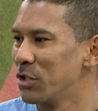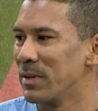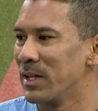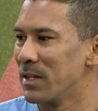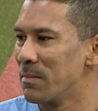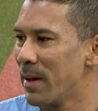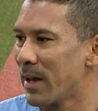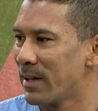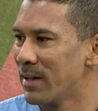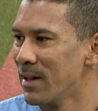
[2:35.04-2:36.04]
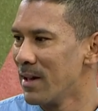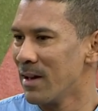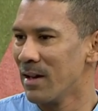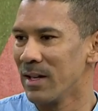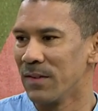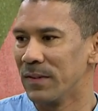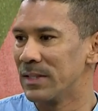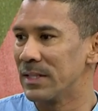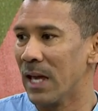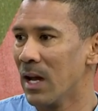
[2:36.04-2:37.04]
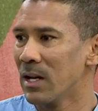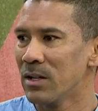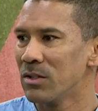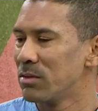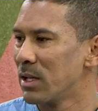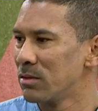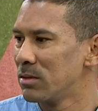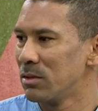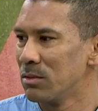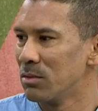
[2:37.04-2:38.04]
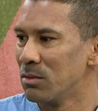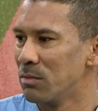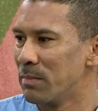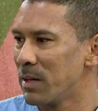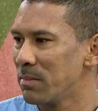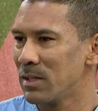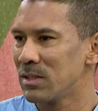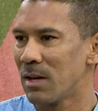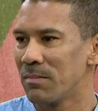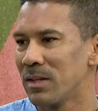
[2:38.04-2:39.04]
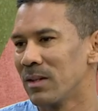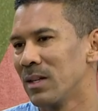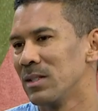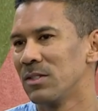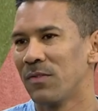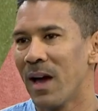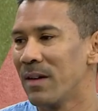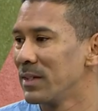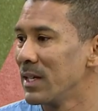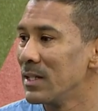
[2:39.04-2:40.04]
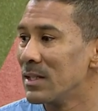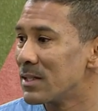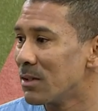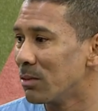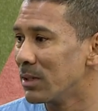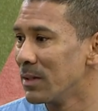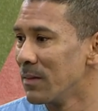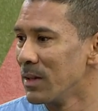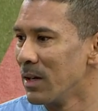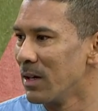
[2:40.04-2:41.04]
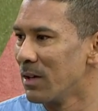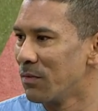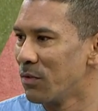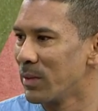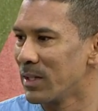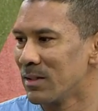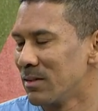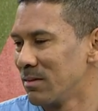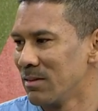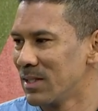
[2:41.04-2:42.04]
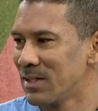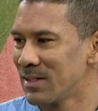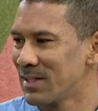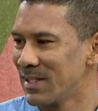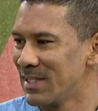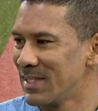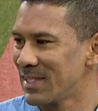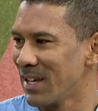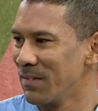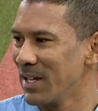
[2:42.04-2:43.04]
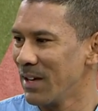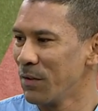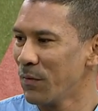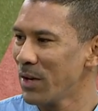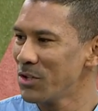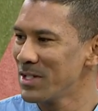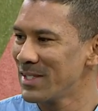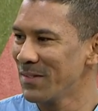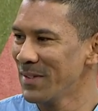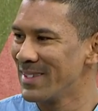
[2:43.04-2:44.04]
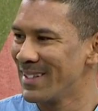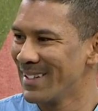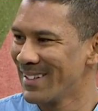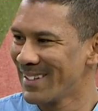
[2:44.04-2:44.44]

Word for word: She would bring them back. Yeah. Uh, if it's younger, you'd go to maybe something that is five, ten years old. Oh man. Uh, for weddings. That's that's every every function is different.